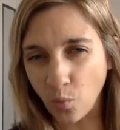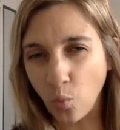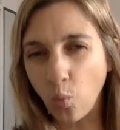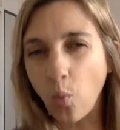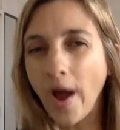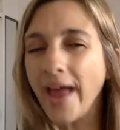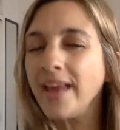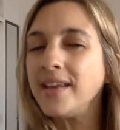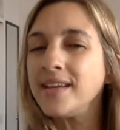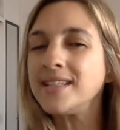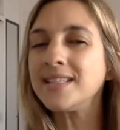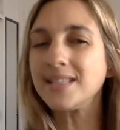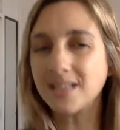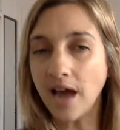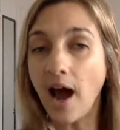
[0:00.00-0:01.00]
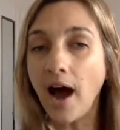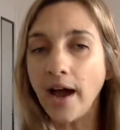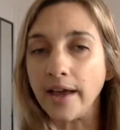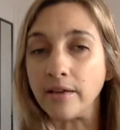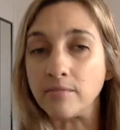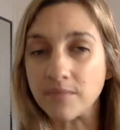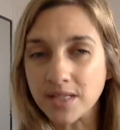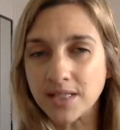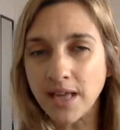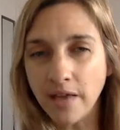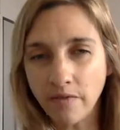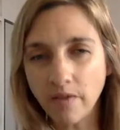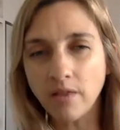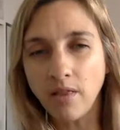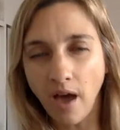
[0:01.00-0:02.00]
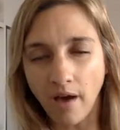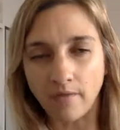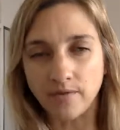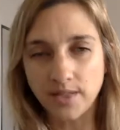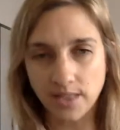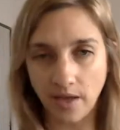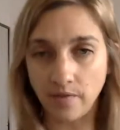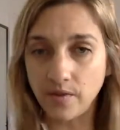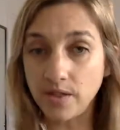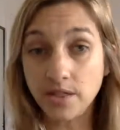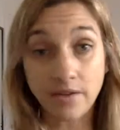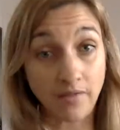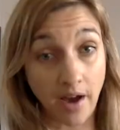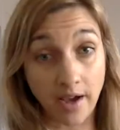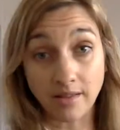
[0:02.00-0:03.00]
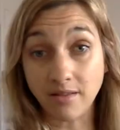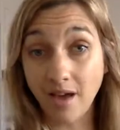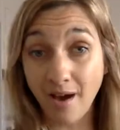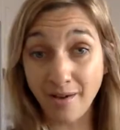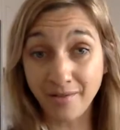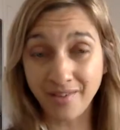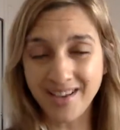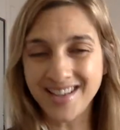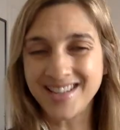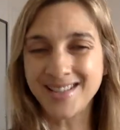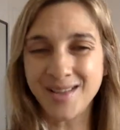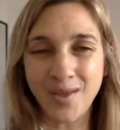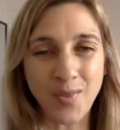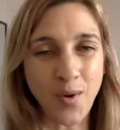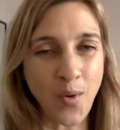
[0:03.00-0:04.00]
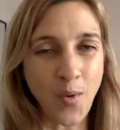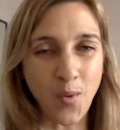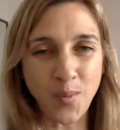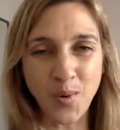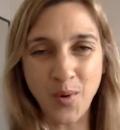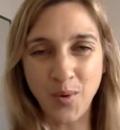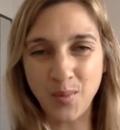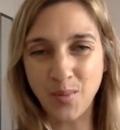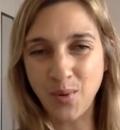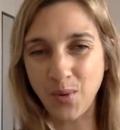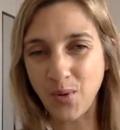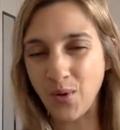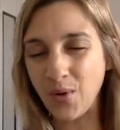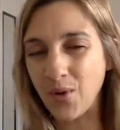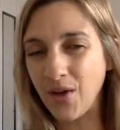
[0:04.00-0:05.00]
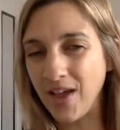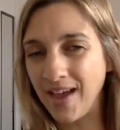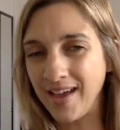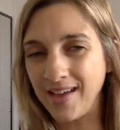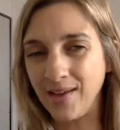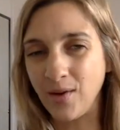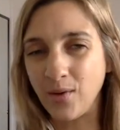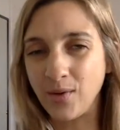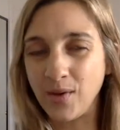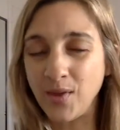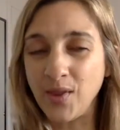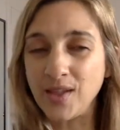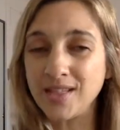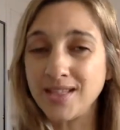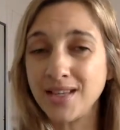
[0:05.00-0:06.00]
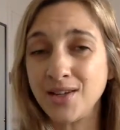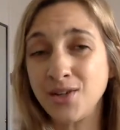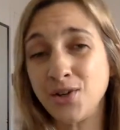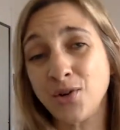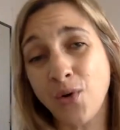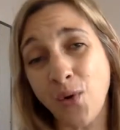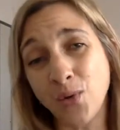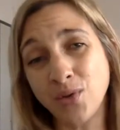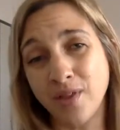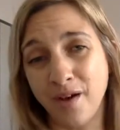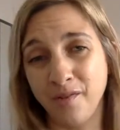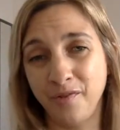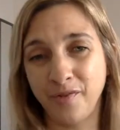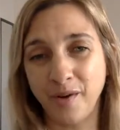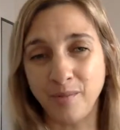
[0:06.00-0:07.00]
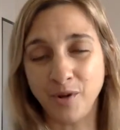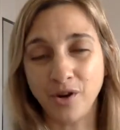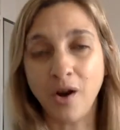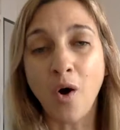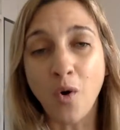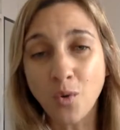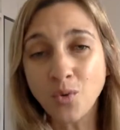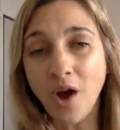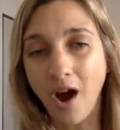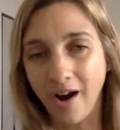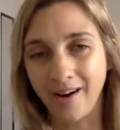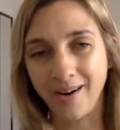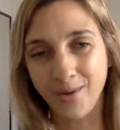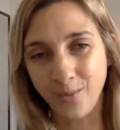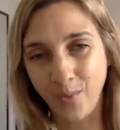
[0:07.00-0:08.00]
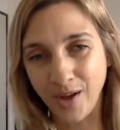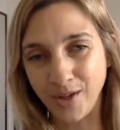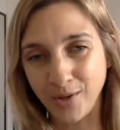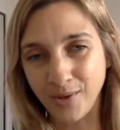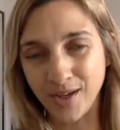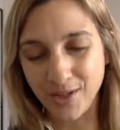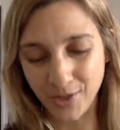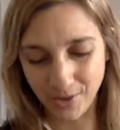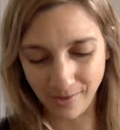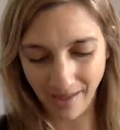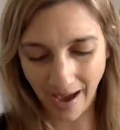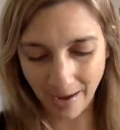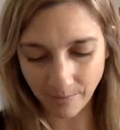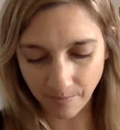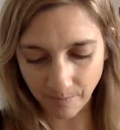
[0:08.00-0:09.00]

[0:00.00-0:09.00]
when it's time, send the love, send the divine love, send the Ho'oponopono, and then send your own love from your own heart when you can do that.